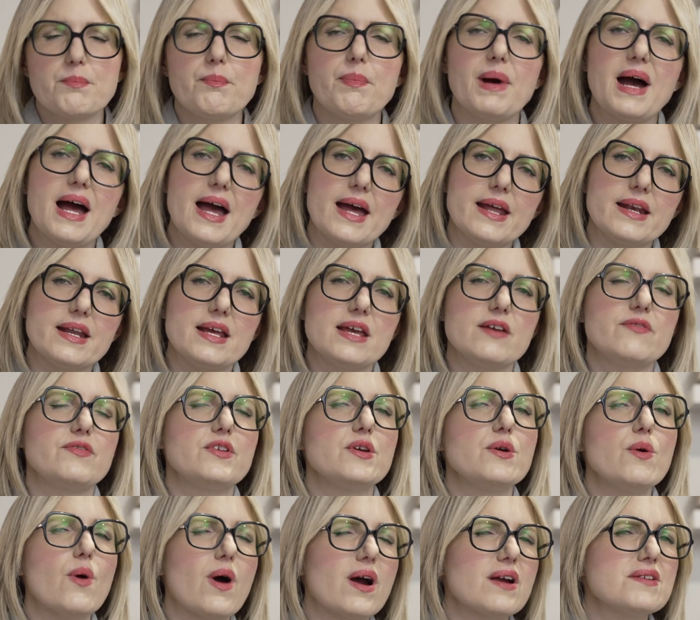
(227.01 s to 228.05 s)
but if
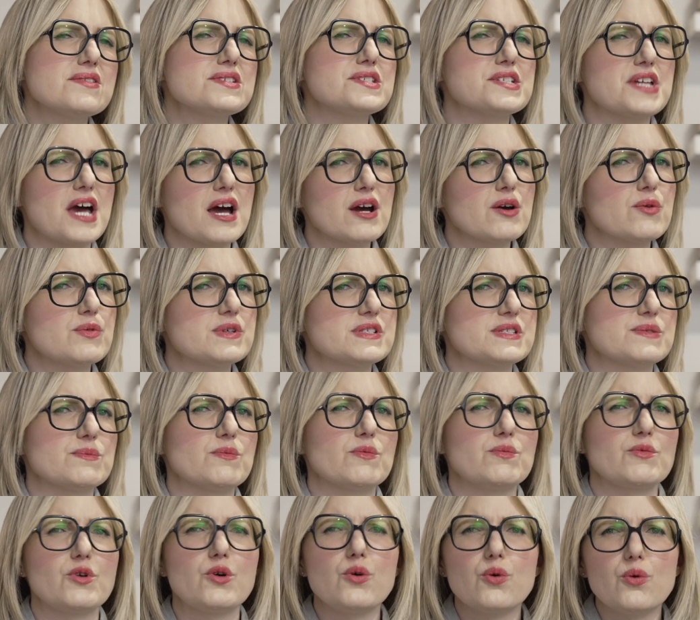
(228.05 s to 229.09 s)
you are stuck with
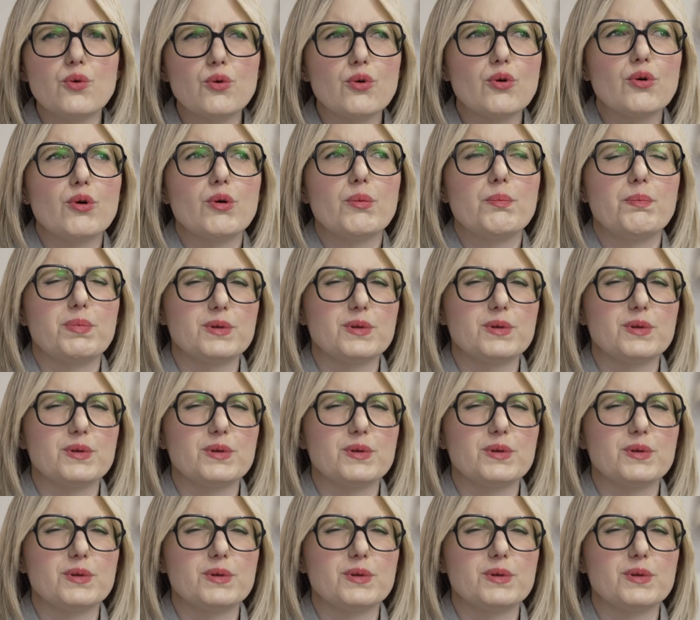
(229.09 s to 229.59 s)
some cool